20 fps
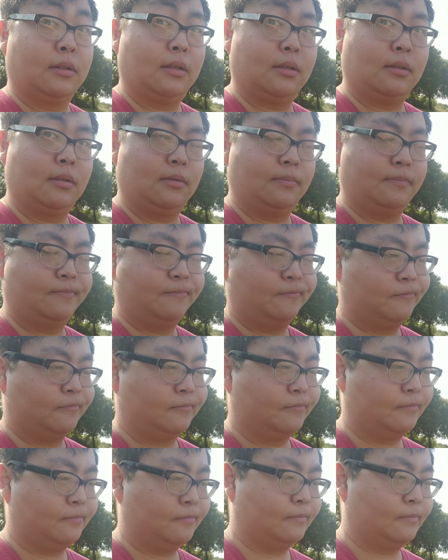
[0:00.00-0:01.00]
you know.
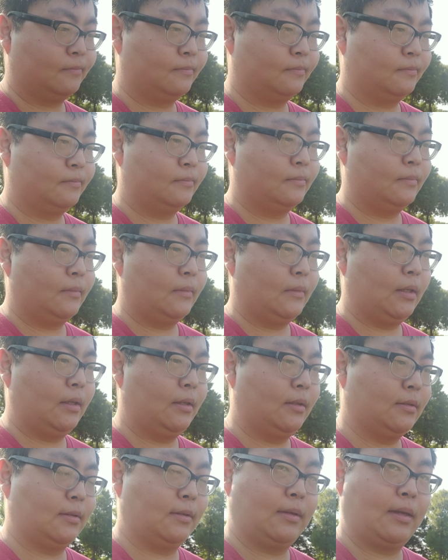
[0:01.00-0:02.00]

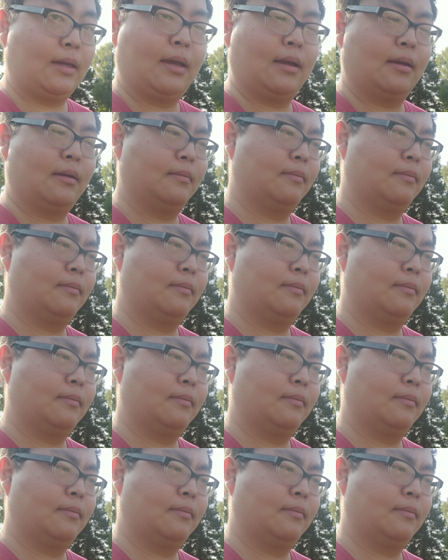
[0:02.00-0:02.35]
So yeah,